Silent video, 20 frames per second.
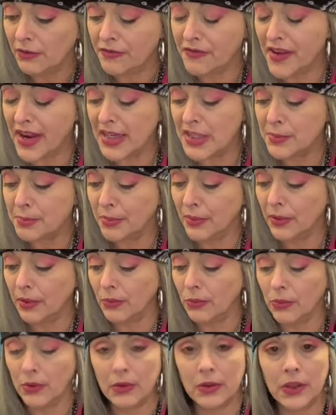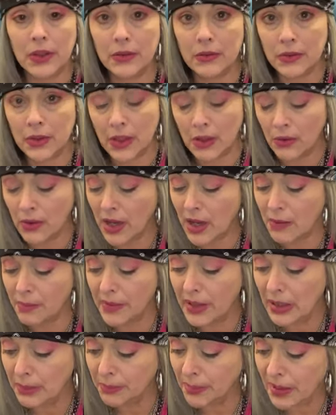Facebook. I don't know how
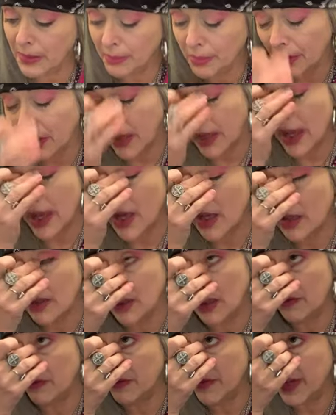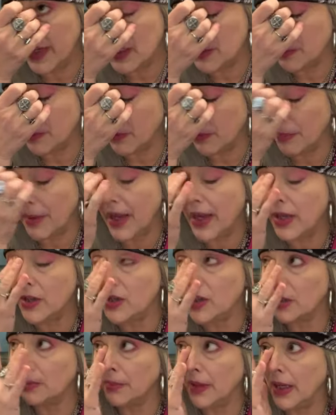many people I had on that Facebook page.
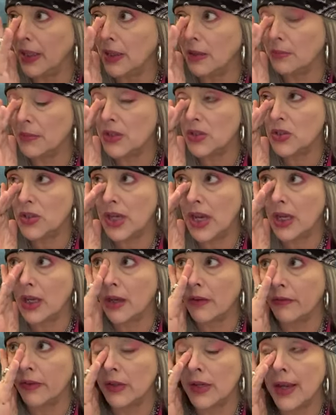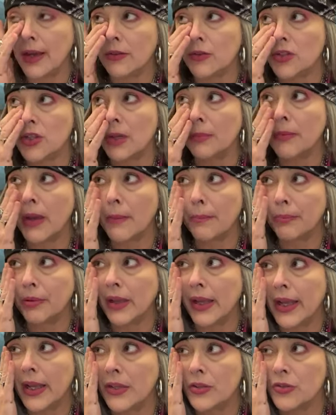I'd make the mistake of announcing my
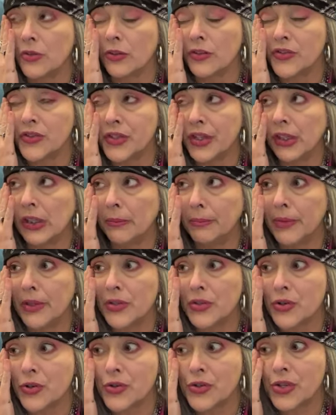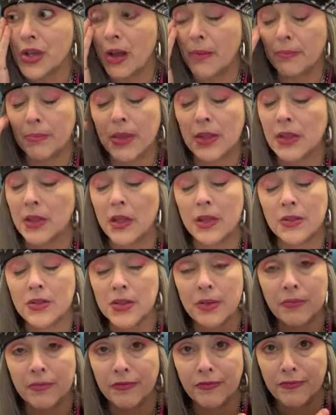plans or syllabus or something, and then
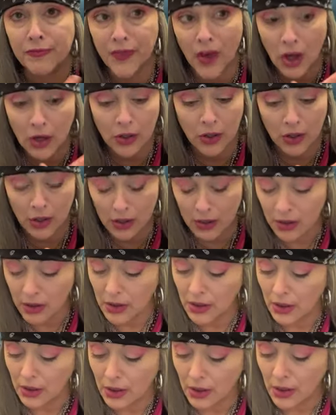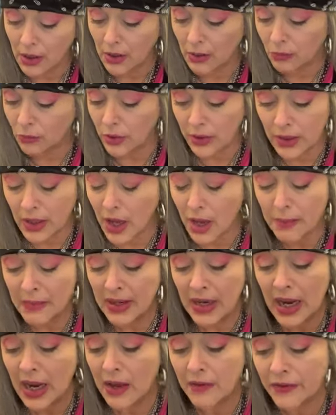some fucker would come
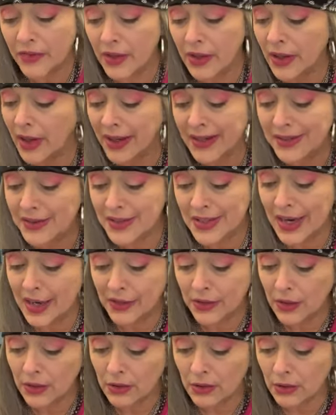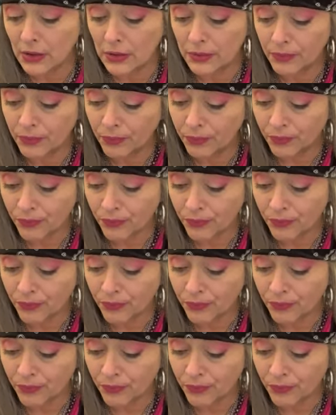and have the identical